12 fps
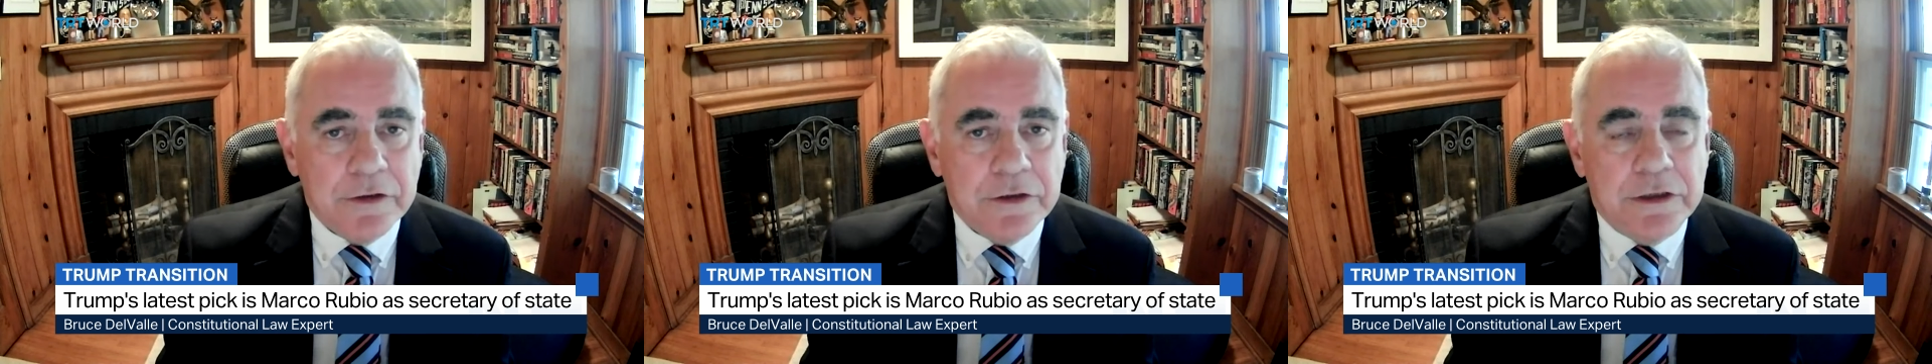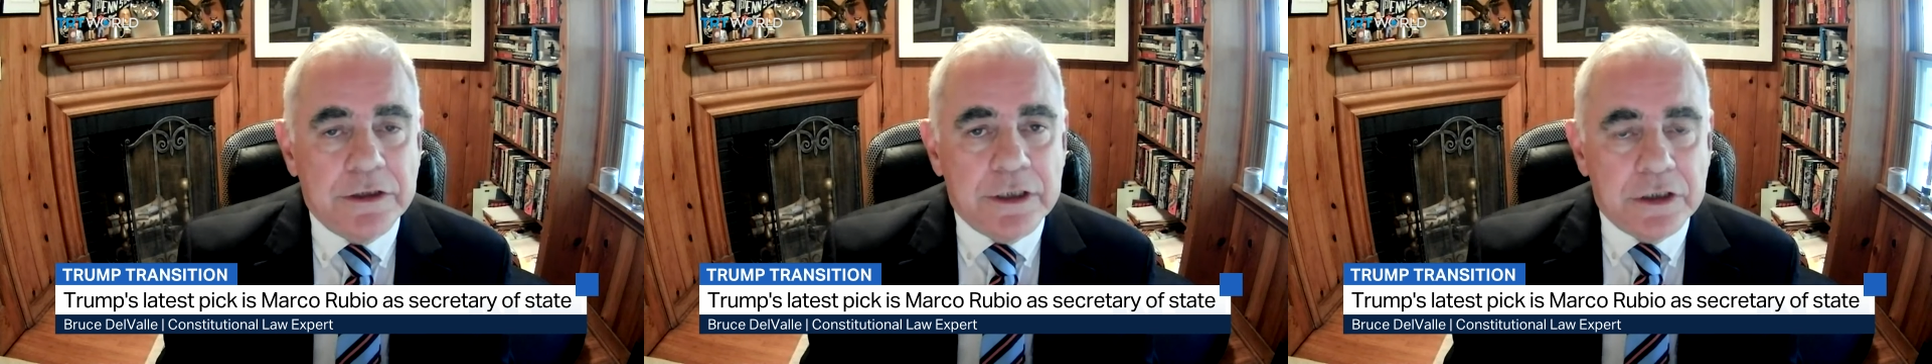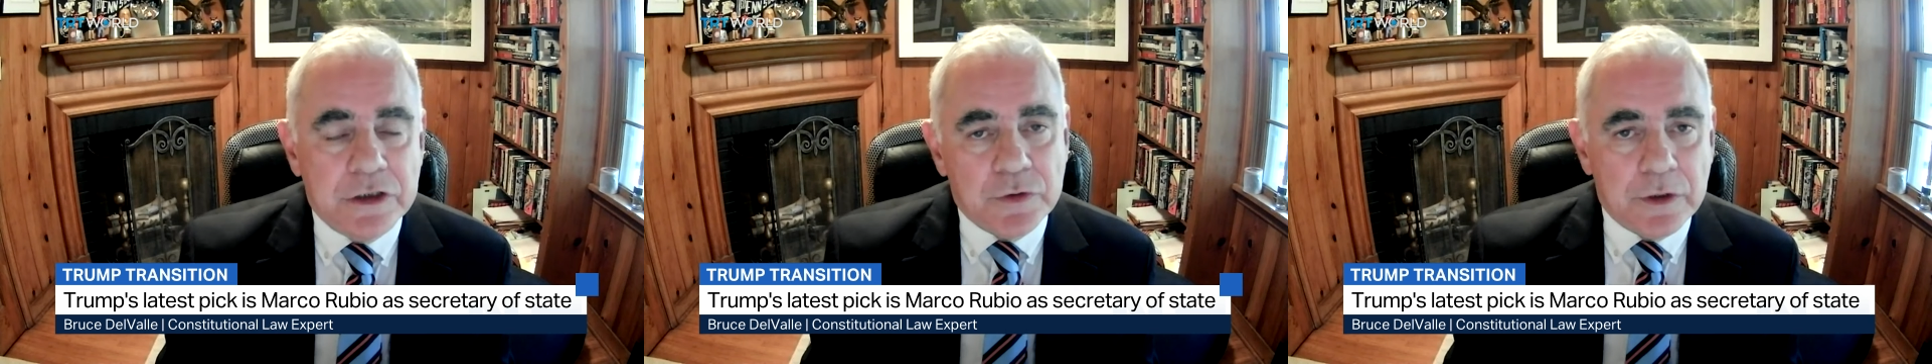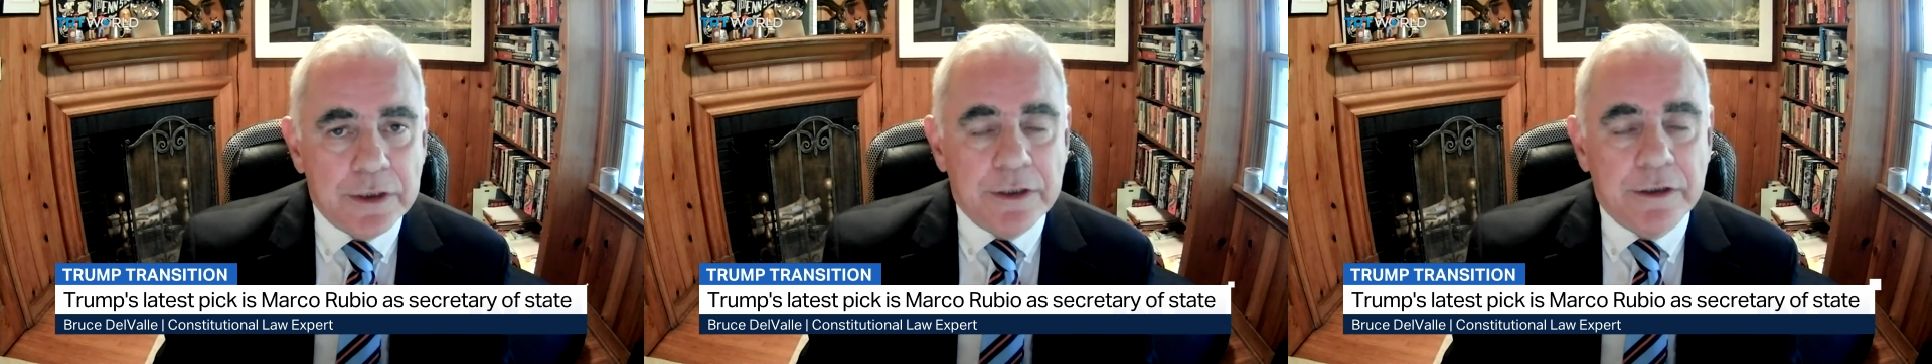She's an
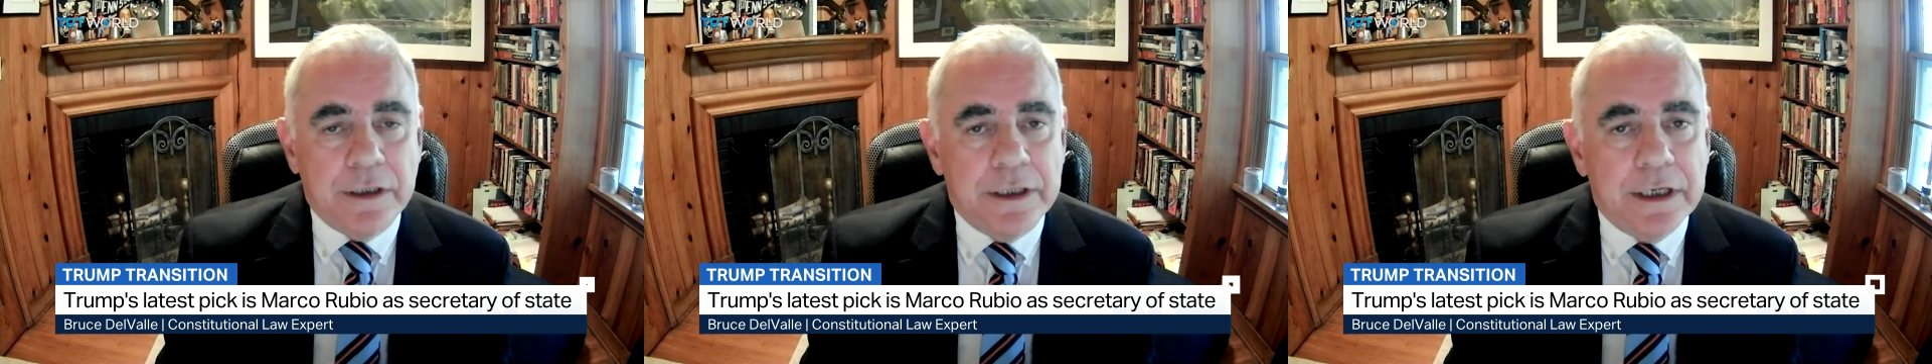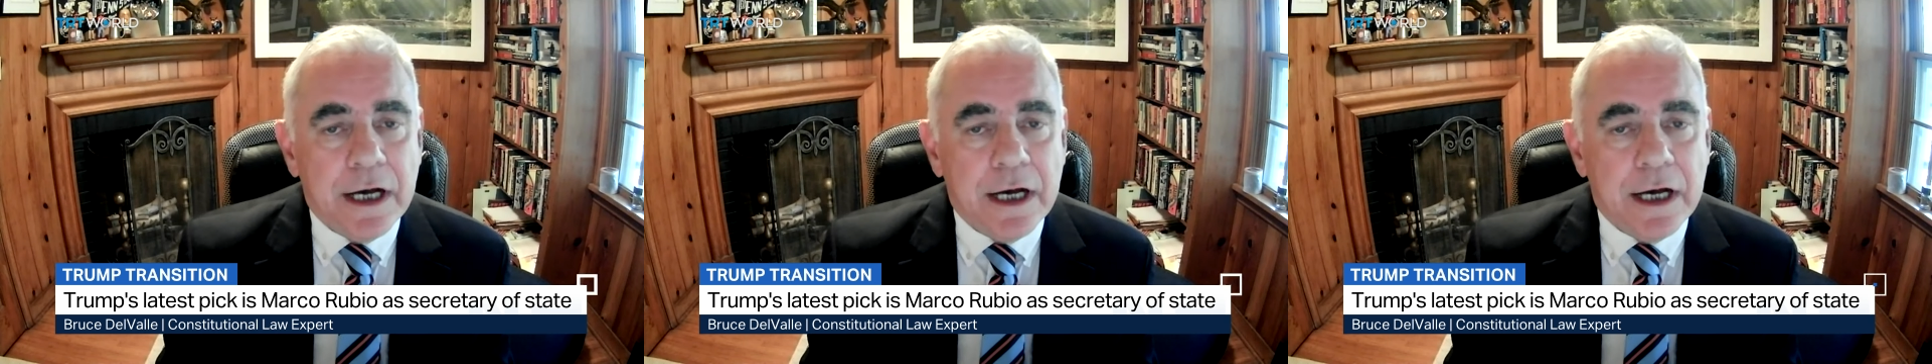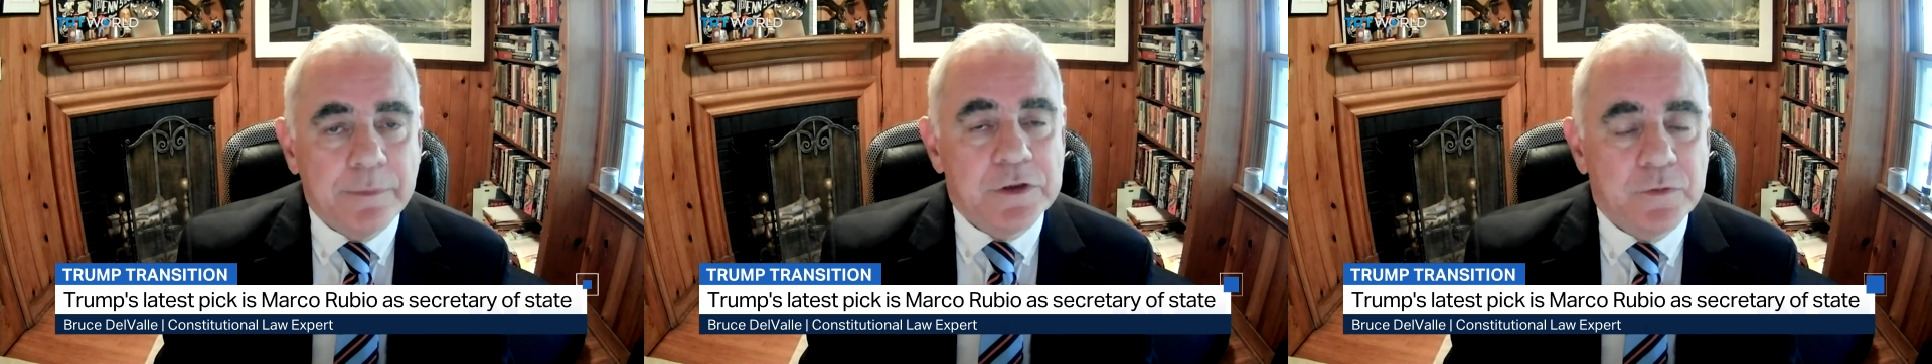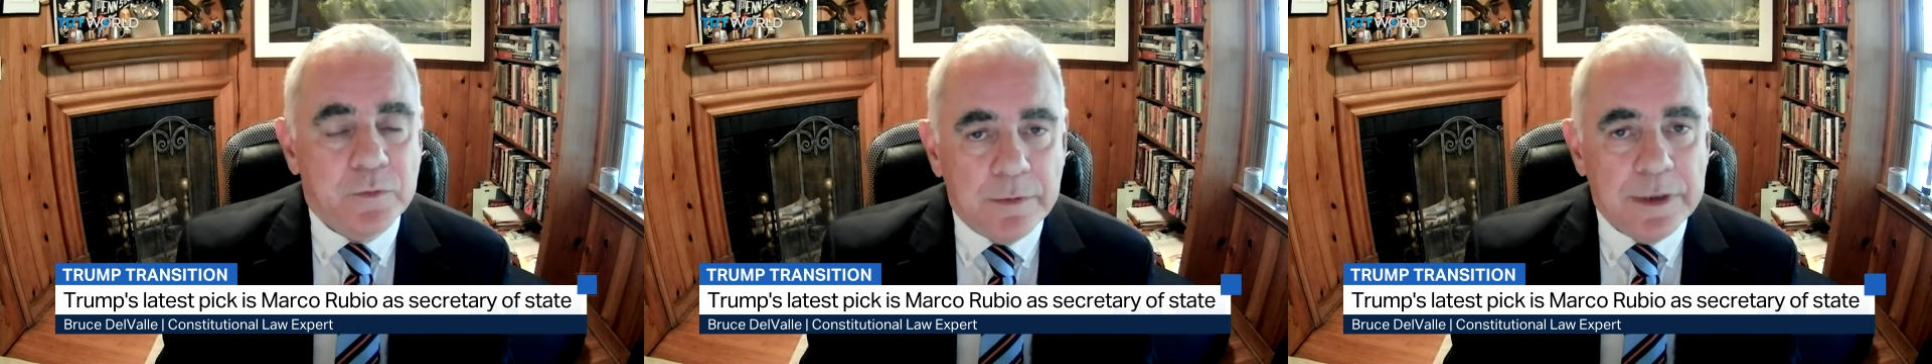extraordinarily
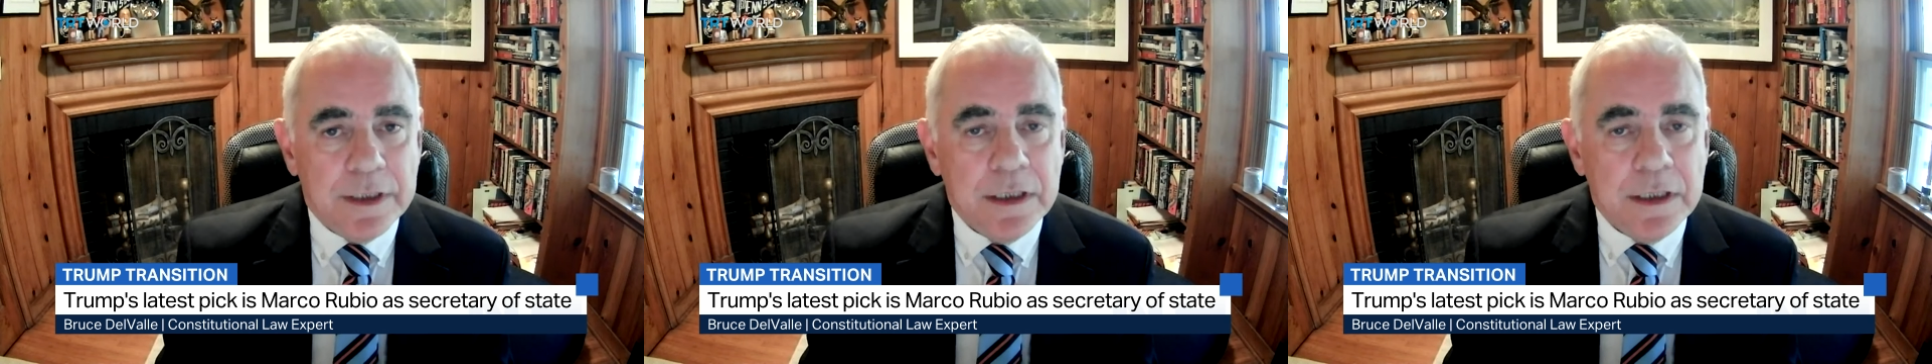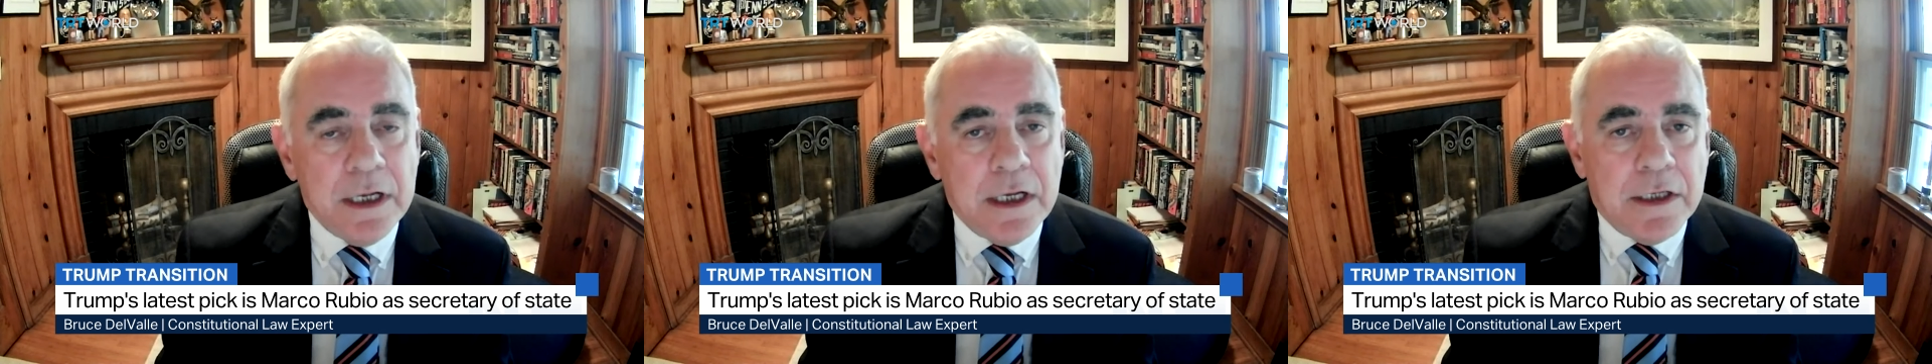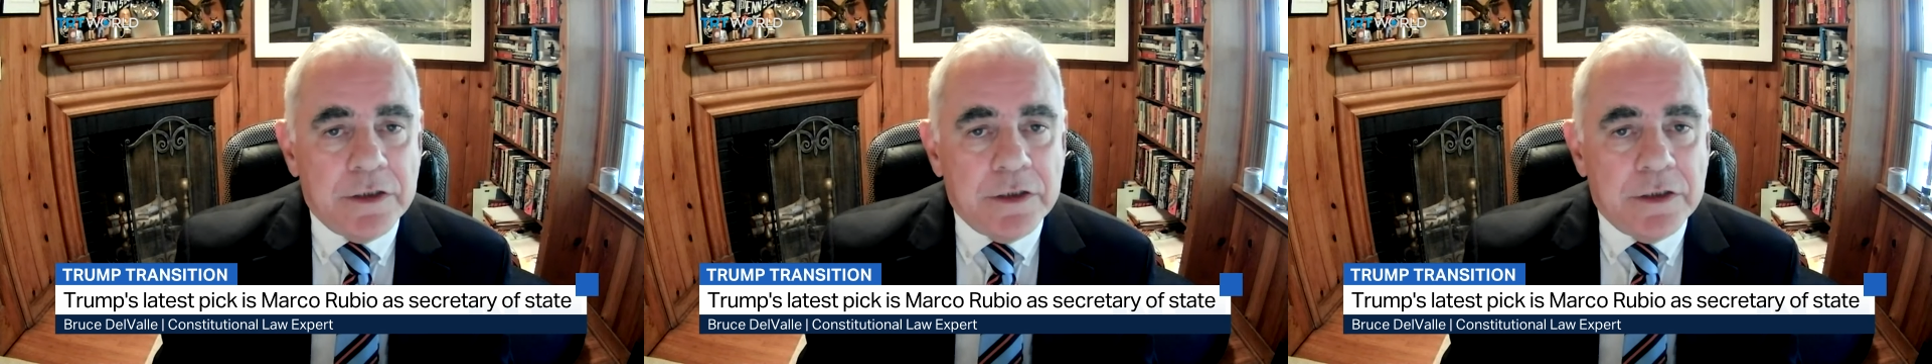accomplished woman.